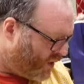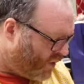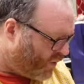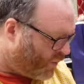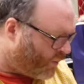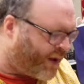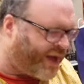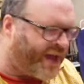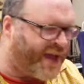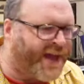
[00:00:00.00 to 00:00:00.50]

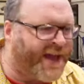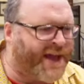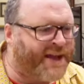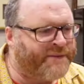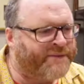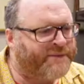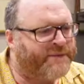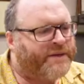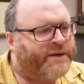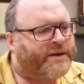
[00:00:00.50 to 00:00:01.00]
we
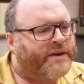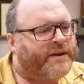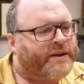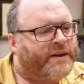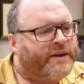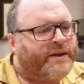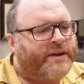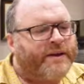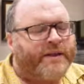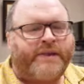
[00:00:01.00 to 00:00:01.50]
have
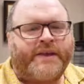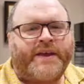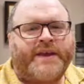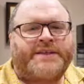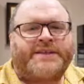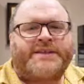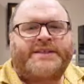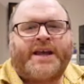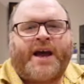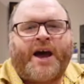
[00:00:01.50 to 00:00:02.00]

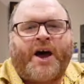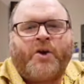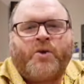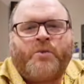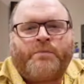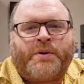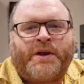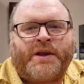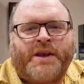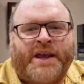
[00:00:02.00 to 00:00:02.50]
this
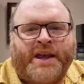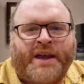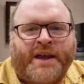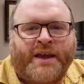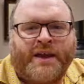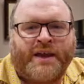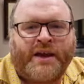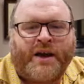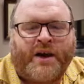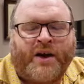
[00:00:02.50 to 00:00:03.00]

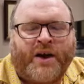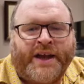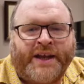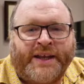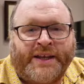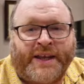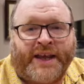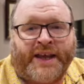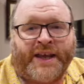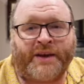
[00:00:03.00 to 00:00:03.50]
opening
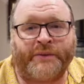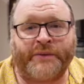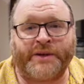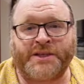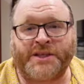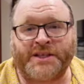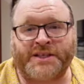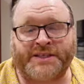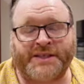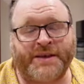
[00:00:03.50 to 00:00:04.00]
idea,
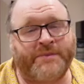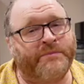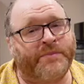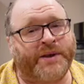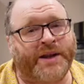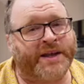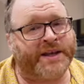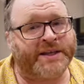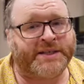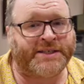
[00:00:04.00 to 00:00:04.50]
which is
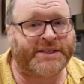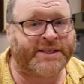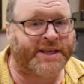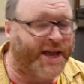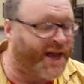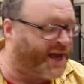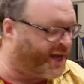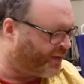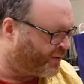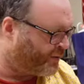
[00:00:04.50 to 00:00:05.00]
simply a
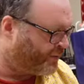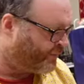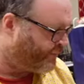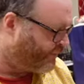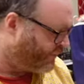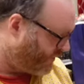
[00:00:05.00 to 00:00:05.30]
scale.